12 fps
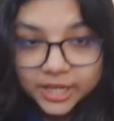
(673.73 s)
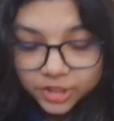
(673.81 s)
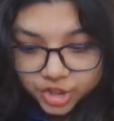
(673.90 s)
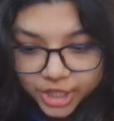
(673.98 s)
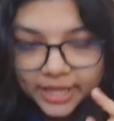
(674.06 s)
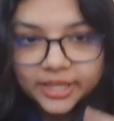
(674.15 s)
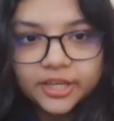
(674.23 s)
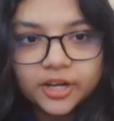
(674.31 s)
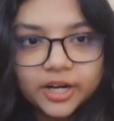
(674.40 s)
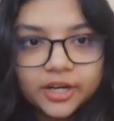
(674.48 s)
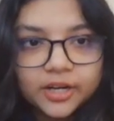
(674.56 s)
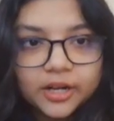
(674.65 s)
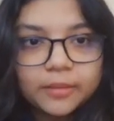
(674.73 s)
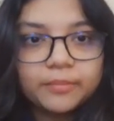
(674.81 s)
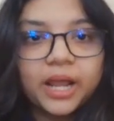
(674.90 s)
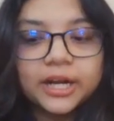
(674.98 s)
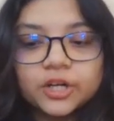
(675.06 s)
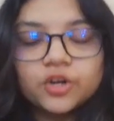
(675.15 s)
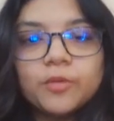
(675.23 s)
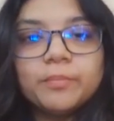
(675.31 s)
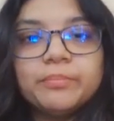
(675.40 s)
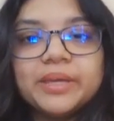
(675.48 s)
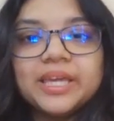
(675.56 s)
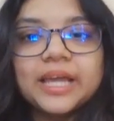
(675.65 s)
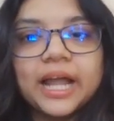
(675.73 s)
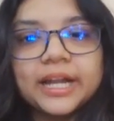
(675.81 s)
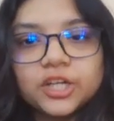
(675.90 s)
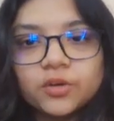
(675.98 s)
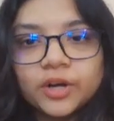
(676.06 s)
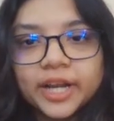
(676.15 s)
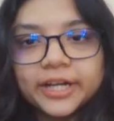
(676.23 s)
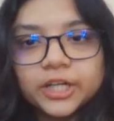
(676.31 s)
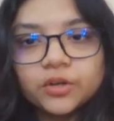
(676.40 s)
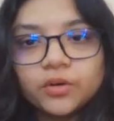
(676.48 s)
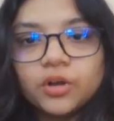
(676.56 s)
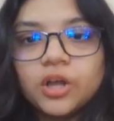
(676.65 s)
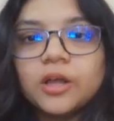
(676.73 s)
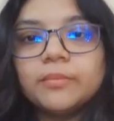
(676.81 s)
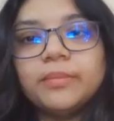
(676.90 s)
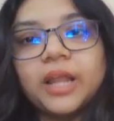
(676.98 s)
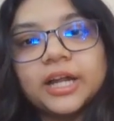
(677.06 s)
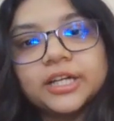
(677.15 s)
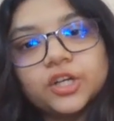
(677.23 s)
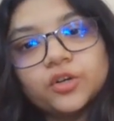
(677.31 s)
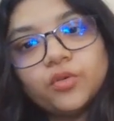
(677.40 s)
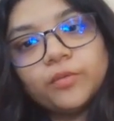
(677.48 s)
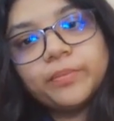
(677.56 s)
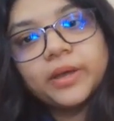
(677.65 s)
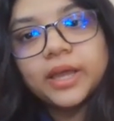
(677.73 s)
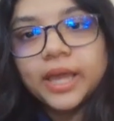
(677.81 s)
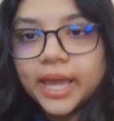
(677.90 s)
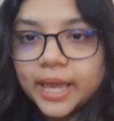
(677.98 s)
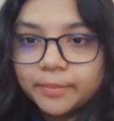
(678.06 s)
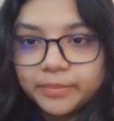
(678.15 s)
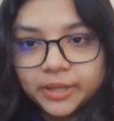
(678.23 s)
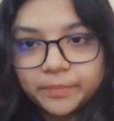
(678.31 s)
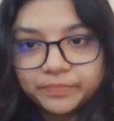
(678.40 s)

Check here, blood group B can donate to blood group AB.